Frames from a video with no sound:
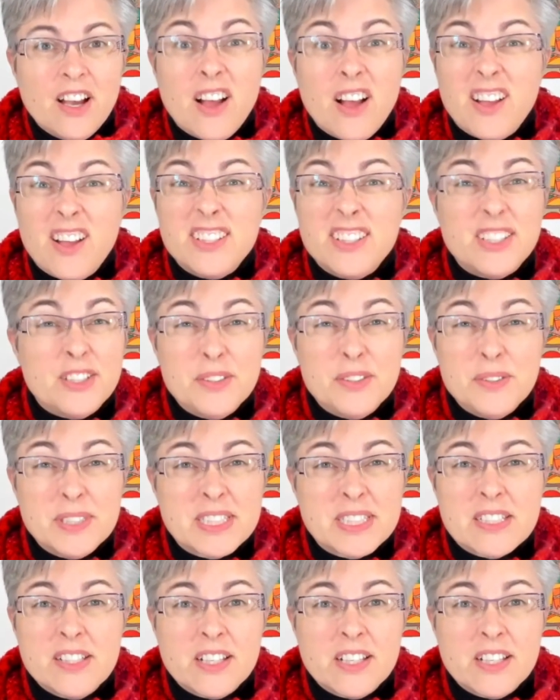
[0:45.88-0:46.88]
all you do
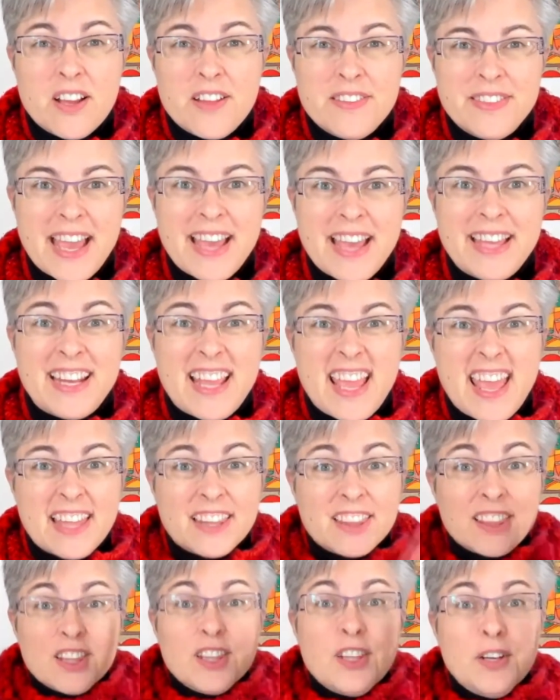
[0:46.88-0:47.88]
is click on that
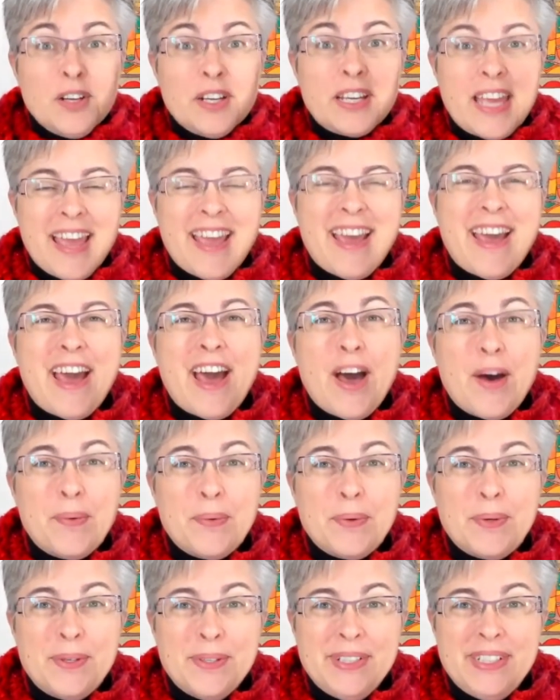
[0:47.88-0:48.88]
and look
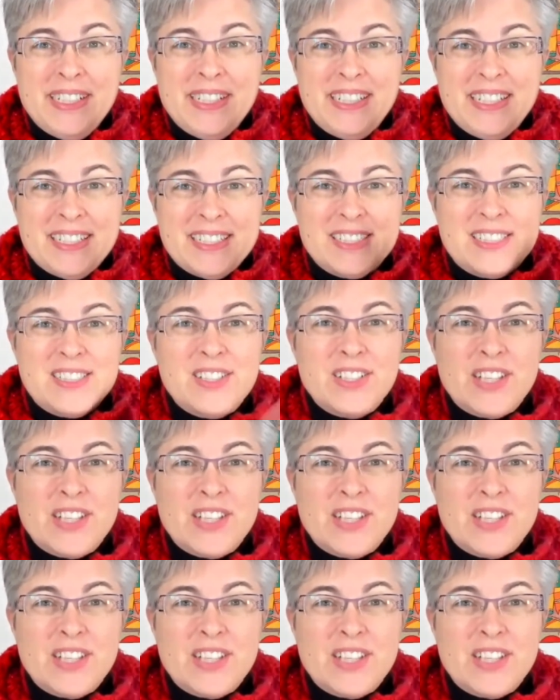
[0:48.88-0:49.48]
how good it is.